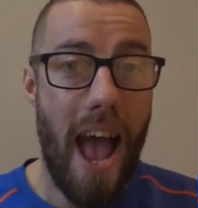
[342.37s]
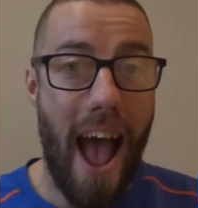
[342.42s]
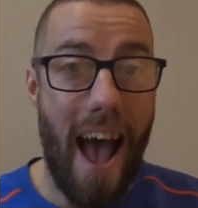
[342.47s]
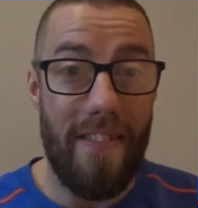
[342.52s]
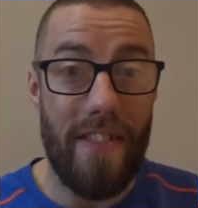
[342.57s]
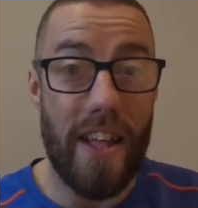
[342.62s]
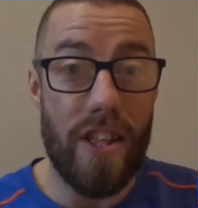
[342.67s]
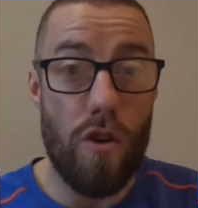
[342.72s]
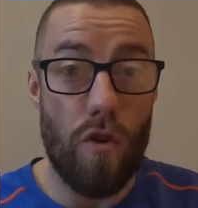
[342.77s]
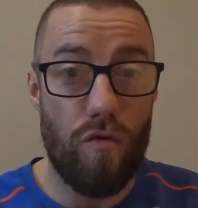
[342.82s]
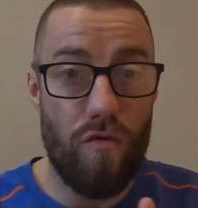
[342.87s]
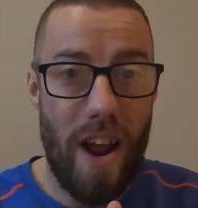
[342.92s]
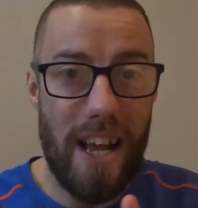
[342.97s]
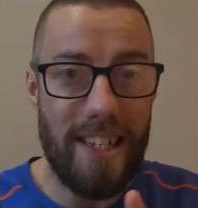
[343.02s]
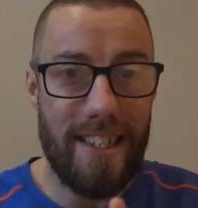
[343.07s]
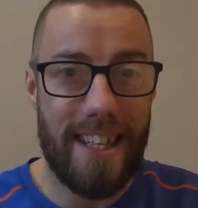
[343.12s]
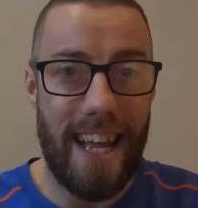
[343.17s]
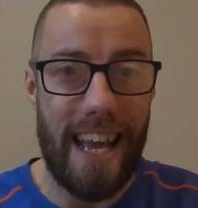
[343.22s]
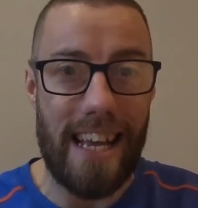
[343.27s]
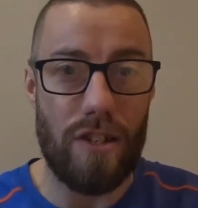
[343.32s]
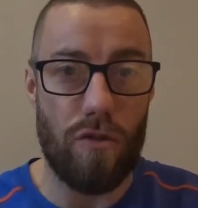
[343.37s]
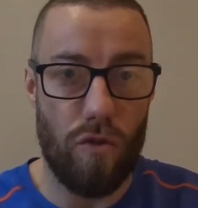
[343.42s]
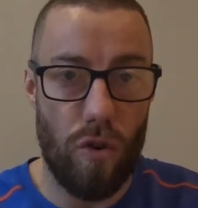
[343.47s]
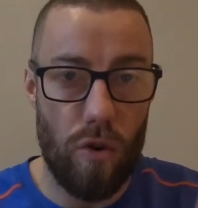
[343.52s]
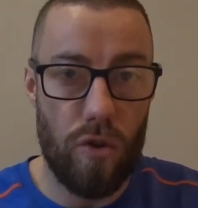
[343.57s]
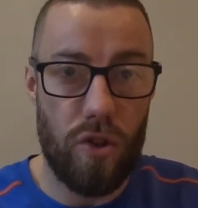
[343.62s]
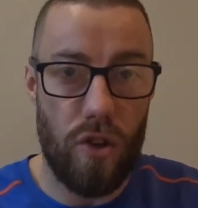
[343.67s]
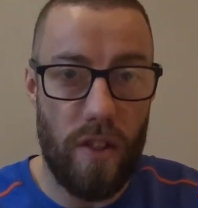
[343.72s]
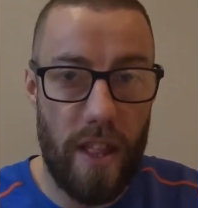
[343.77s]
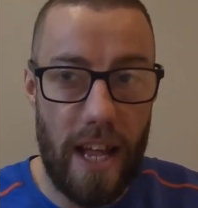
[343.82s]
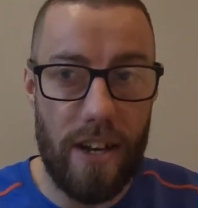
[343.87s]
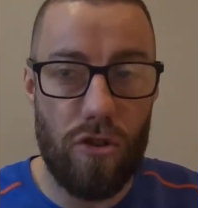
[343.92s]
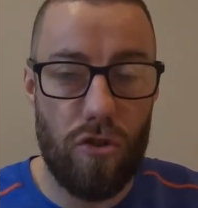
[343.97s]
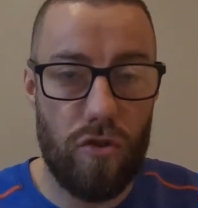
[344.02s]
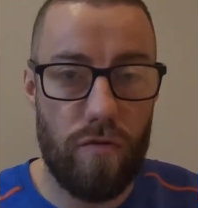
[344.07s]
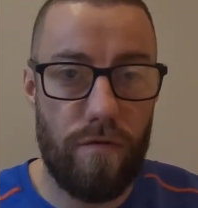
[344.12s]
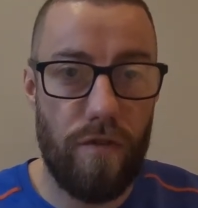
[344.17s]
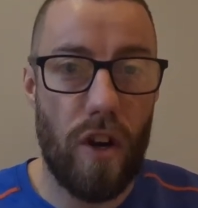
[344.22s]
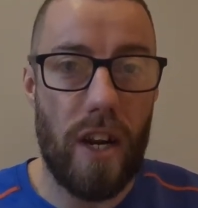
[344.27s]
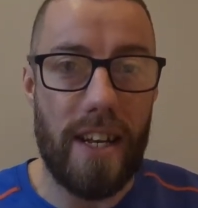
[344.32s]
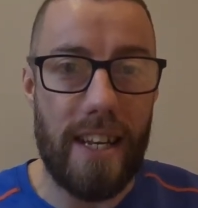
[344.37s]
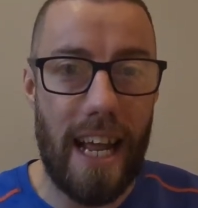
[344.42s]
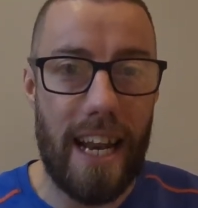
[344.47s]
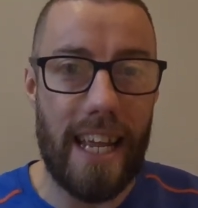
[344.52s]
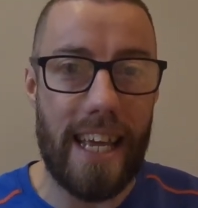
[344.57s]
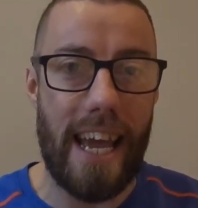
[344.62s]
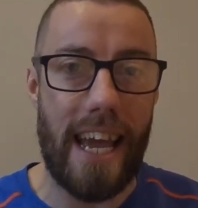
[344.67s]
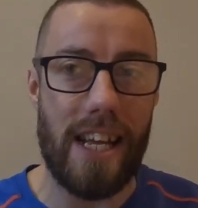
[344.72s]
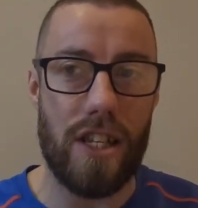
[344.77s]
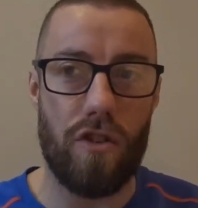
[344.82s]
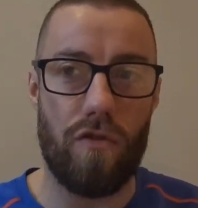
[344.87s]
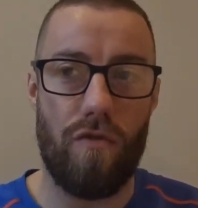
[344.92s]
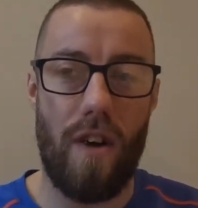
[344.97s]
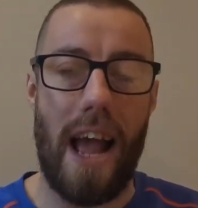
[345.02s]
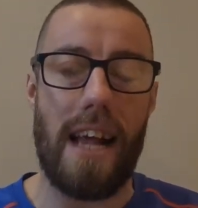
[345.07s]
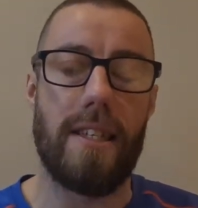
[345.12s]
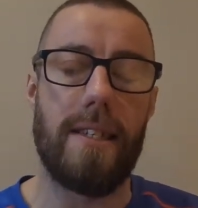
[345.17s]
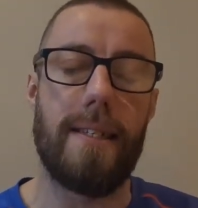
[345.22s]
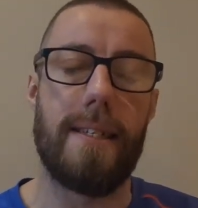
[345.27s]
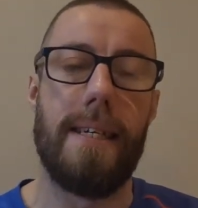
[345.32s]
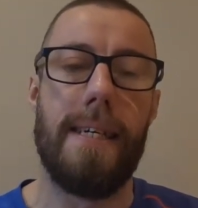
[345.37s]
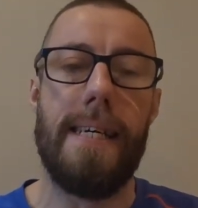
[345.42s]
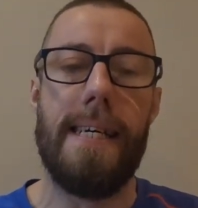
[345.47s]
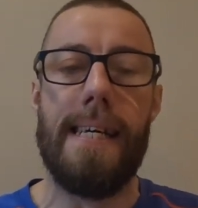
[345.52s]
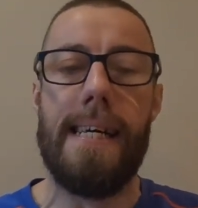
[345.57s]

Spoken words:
and then your rest days are also then fully dedicated to rest.